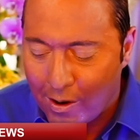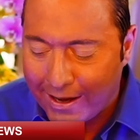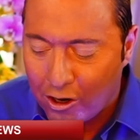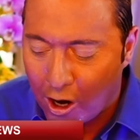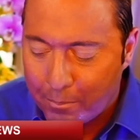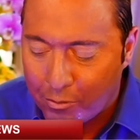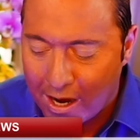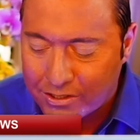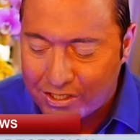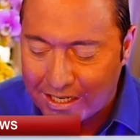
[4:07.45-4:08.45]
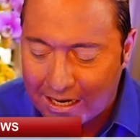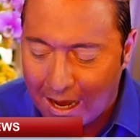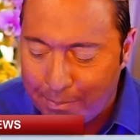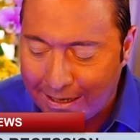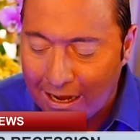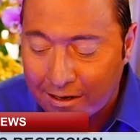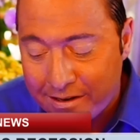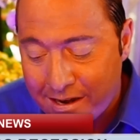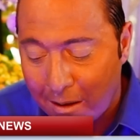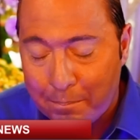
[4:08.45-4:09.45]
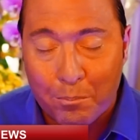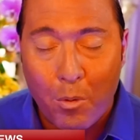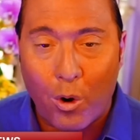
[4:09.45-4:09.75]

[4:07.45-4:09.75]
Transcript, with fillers: credit card processing company, not